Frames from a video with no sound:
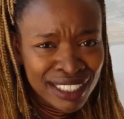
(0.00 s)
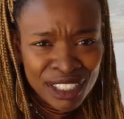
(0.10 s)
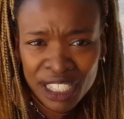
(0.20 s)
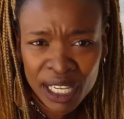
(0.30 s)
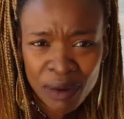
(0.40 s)

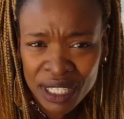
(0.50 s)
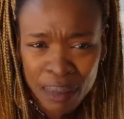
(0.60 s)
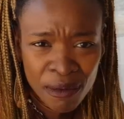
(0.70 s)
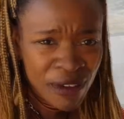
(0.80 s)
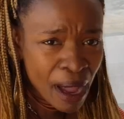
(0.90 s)
chilling with
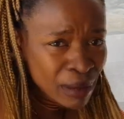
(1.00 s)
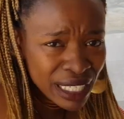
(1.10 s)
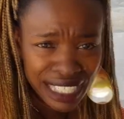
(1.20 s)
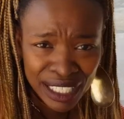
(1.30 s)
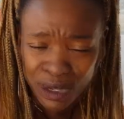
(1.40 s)
some
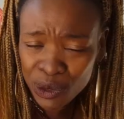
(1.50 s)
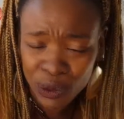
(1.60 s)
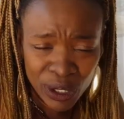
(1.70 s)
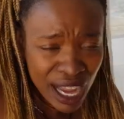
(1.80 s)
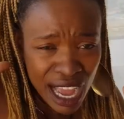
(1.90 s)
family in the Tura.